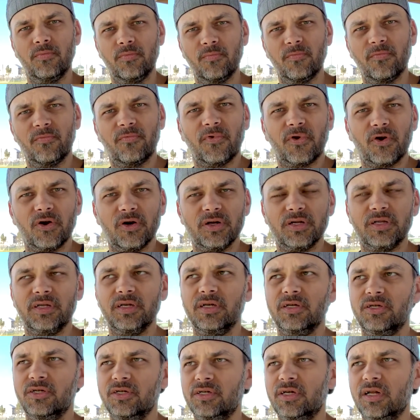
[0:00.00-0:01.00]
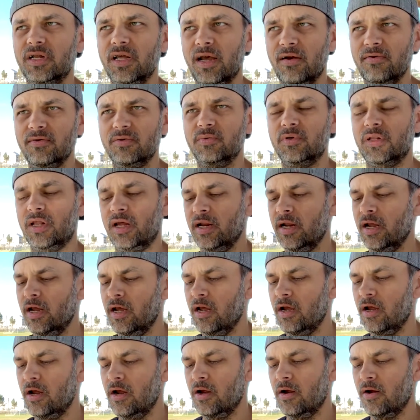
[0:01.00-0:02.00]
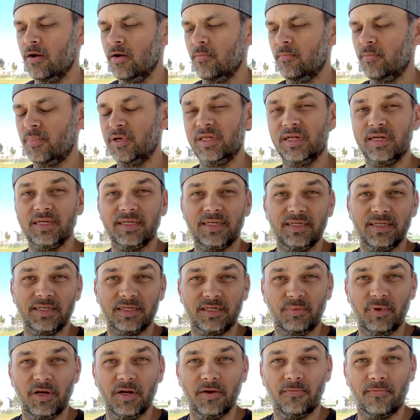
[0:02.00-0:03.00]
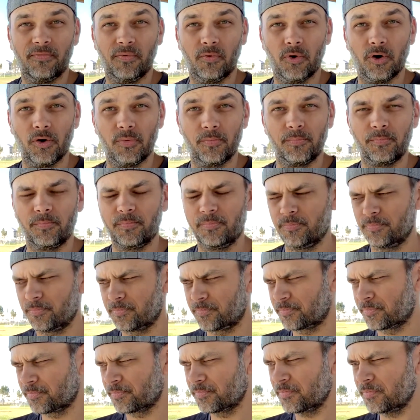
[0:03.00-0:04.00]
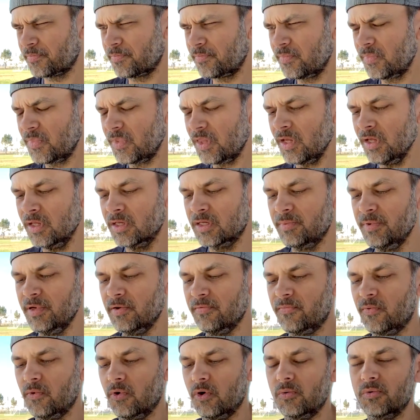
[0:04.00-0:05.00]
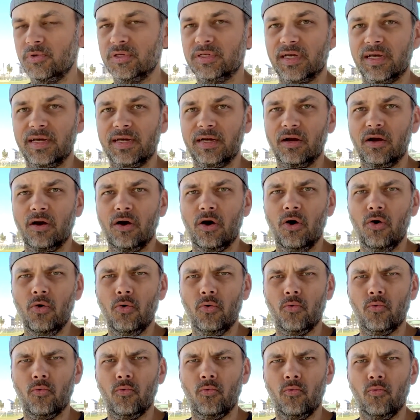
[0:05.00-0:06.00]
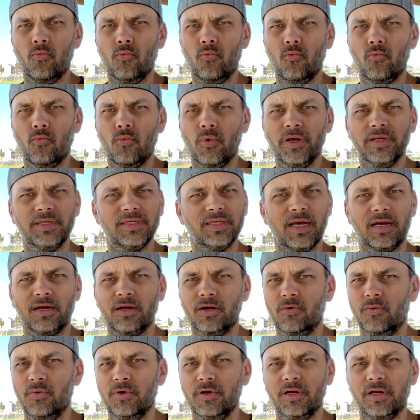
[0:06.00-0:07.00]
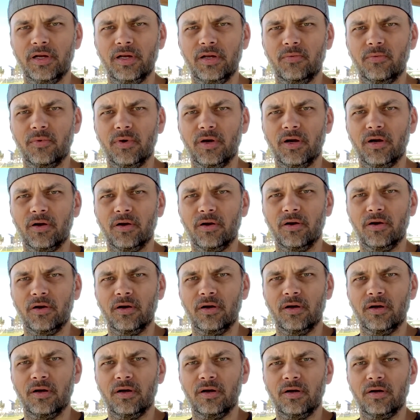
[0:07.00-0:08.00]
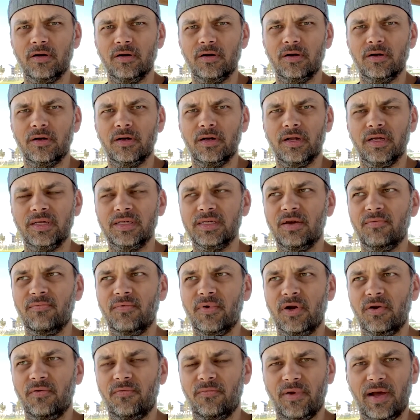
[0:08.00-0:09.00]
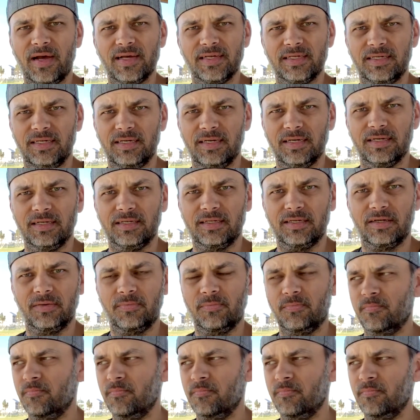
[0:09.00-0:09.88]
verdict-ish, it's going to have some glide. But then I seen the speed of 4. The speed of 4 was like, oh, it's not going anywhere. It's not very fast disc.